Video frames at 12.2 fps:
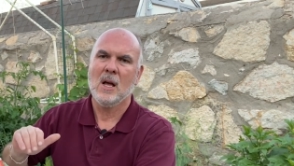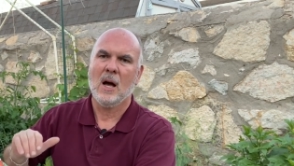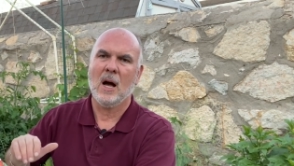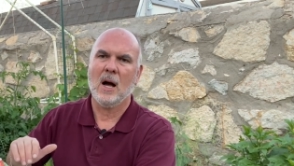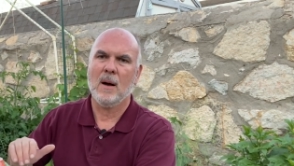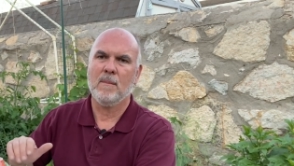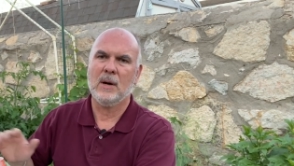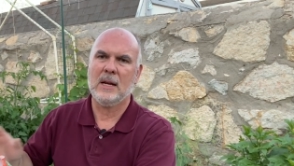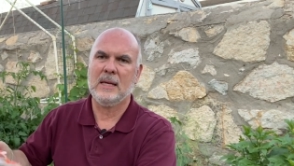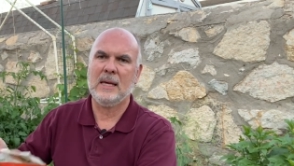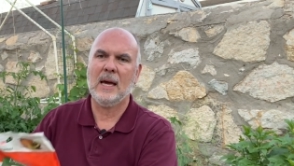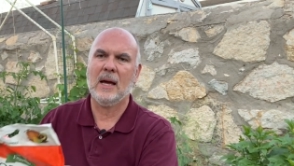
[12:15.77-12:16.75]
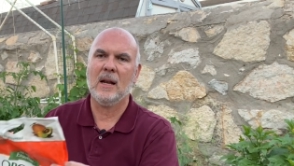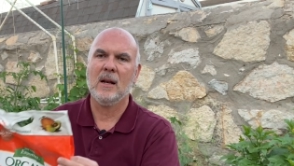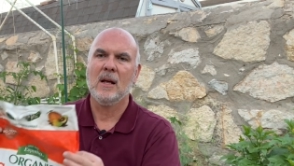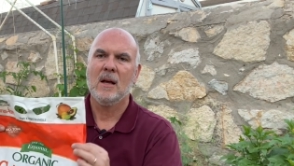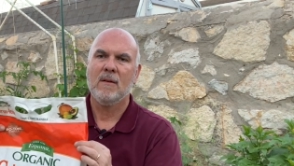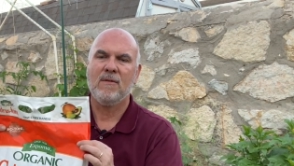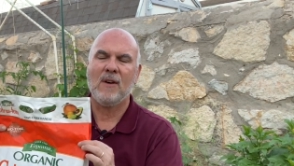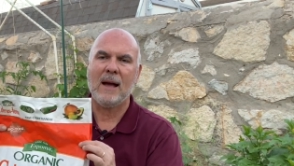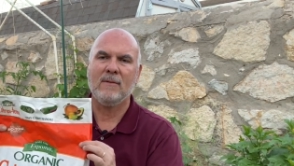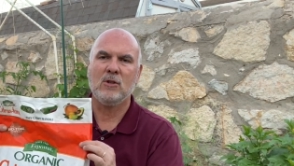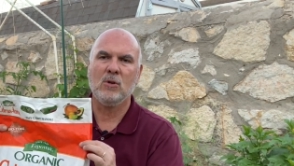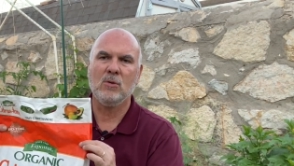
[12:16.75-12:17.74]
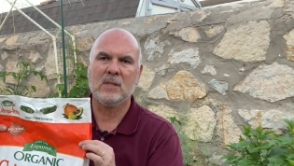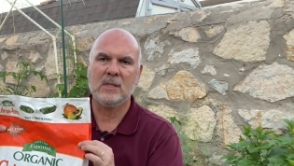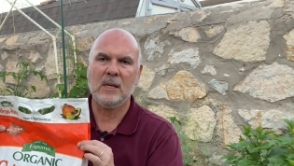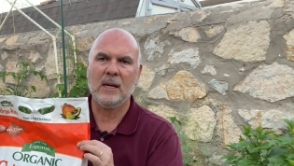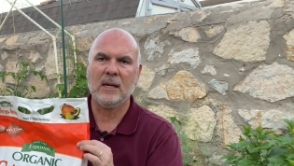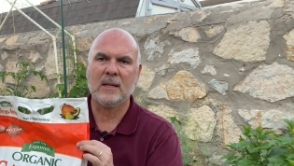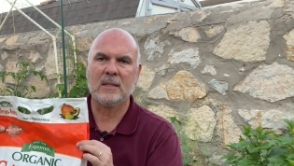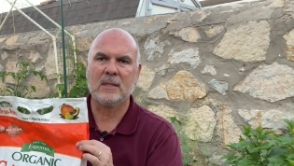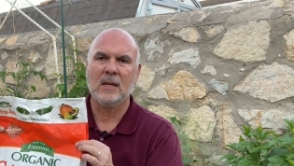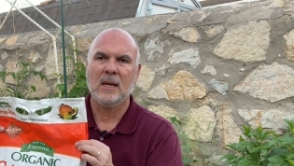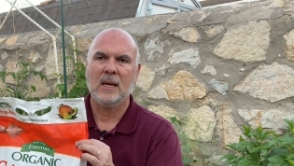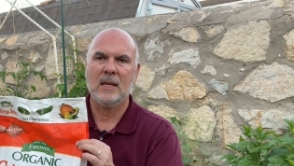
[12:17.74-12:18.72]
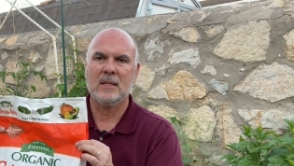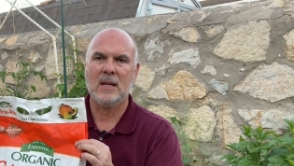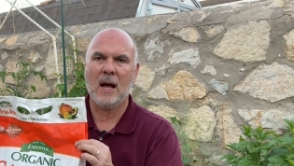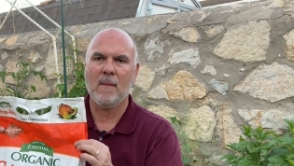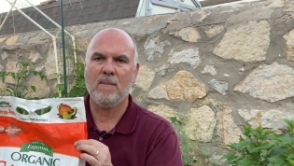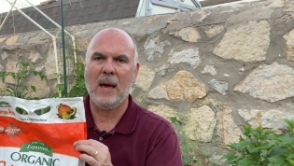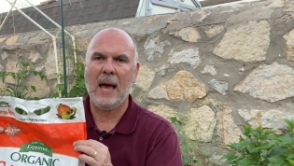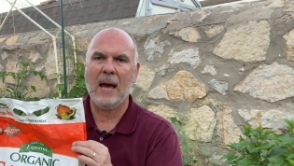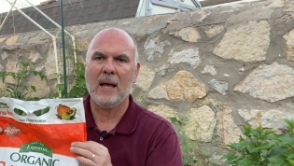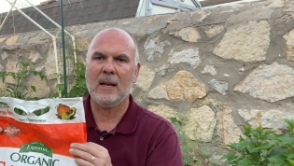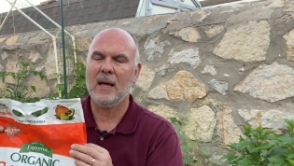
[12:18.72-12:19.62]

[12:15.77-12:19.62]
uh, but again, 526 is not bad.